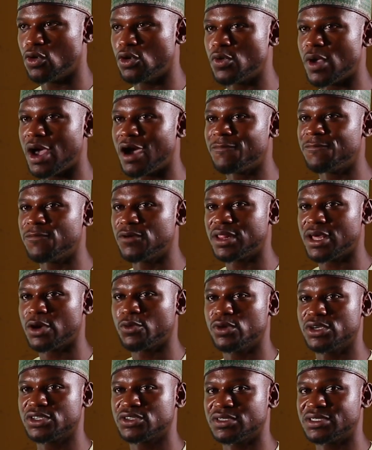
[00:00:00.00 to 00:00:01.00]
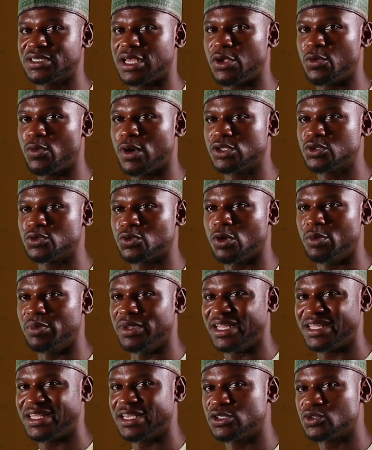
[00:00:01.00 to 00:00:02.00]
or you have further questions that you want to
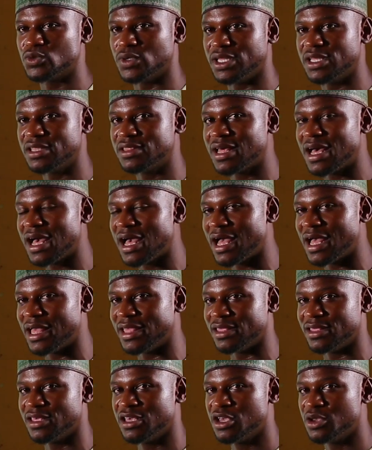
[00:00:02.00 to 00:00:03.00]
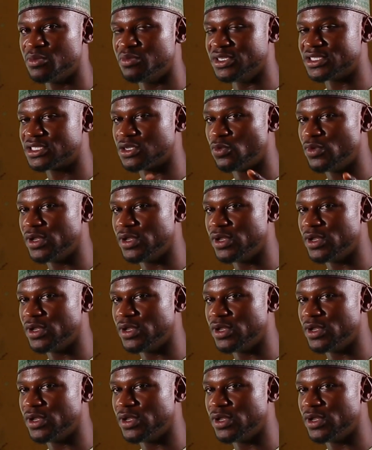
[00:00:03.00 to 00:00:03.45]
communicate to either I, Mr.